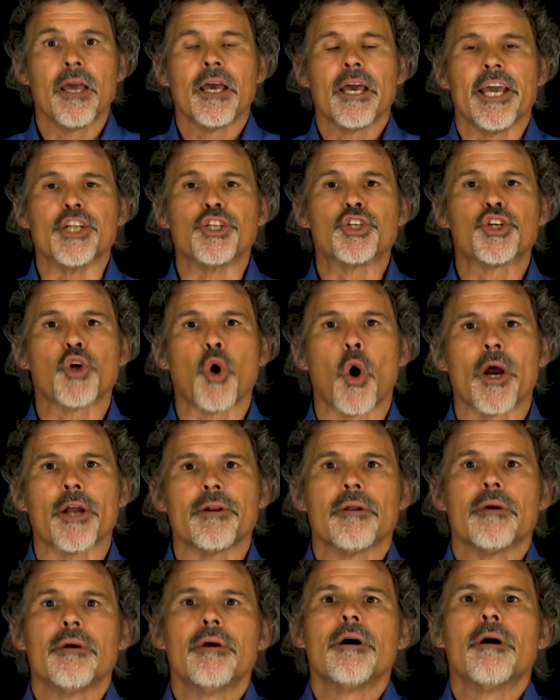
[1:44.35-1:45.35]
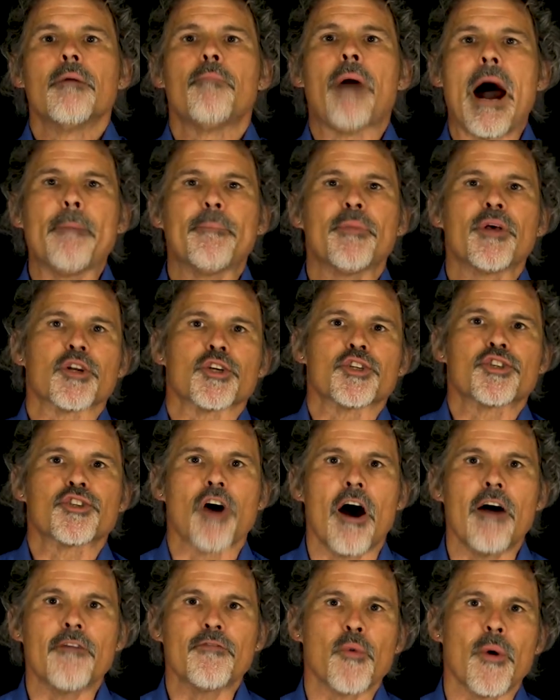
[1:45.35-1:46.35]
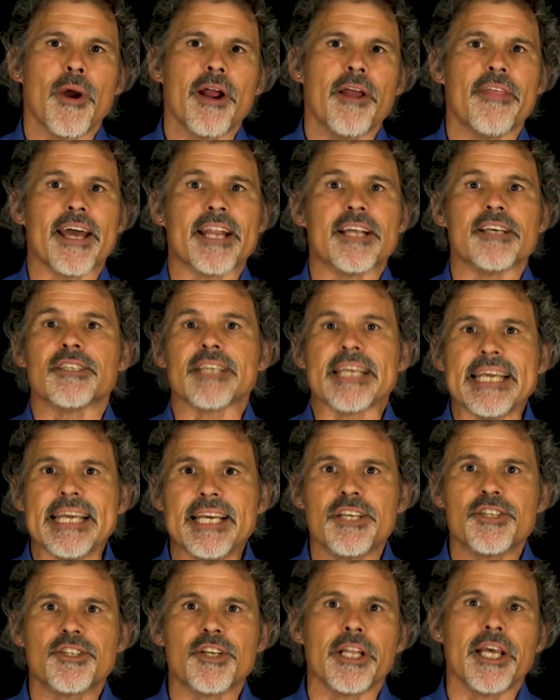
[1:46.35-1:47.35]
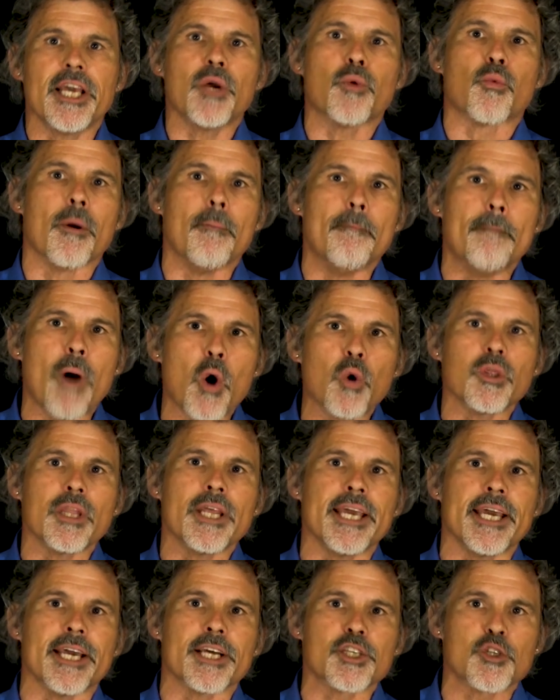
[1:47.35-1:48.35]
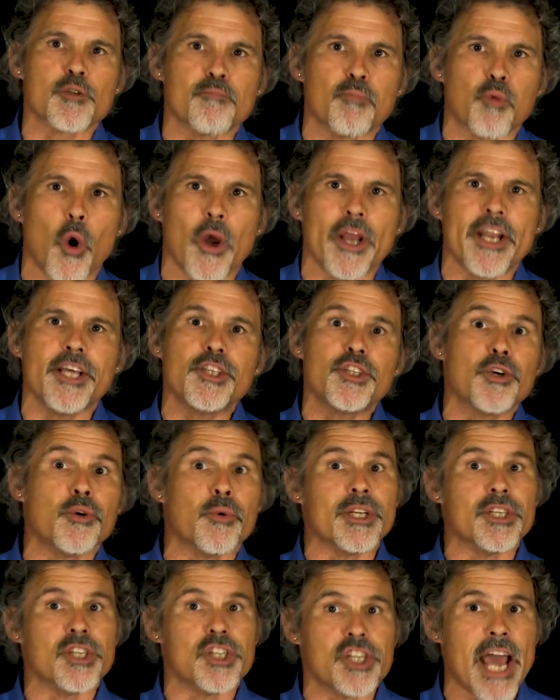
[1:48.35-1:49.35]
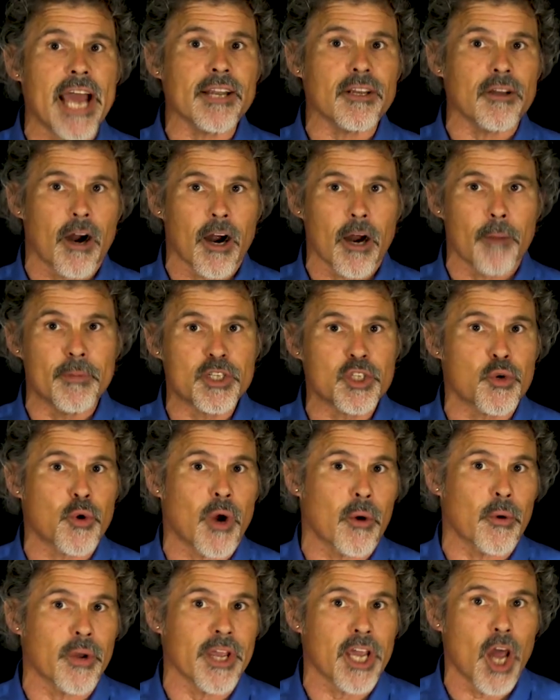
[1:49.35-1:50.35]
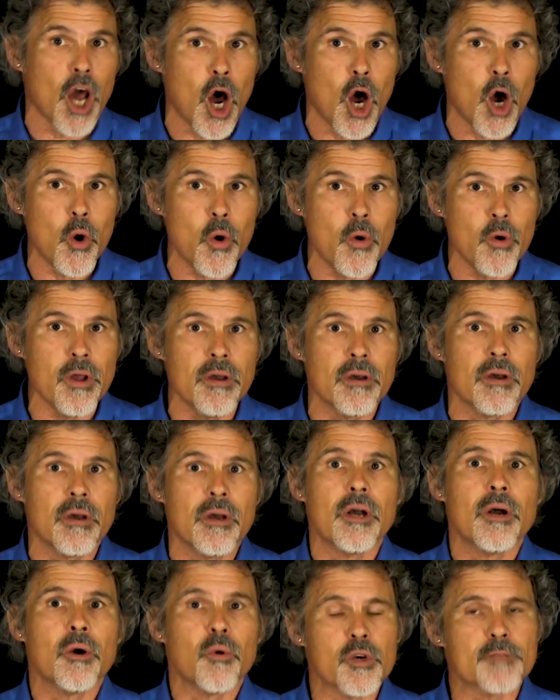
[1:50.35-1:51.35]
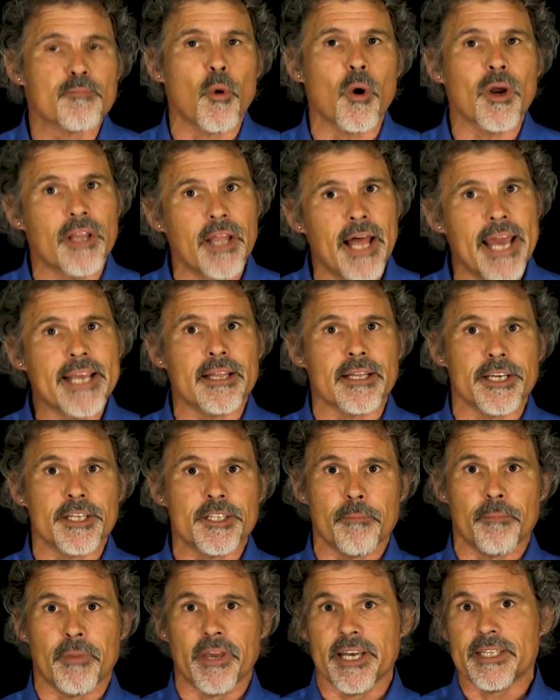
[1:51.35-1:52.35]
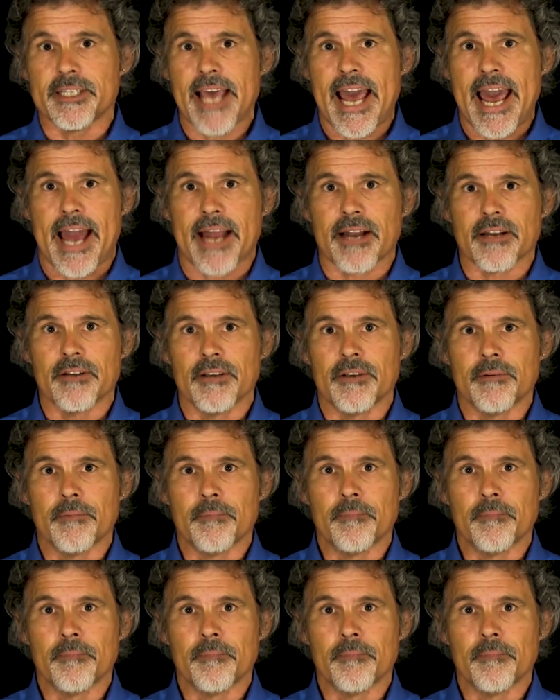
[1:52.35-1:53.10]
In short, popular software that is easily remotely exploited to inject arbitrary code was more likely to be attacked.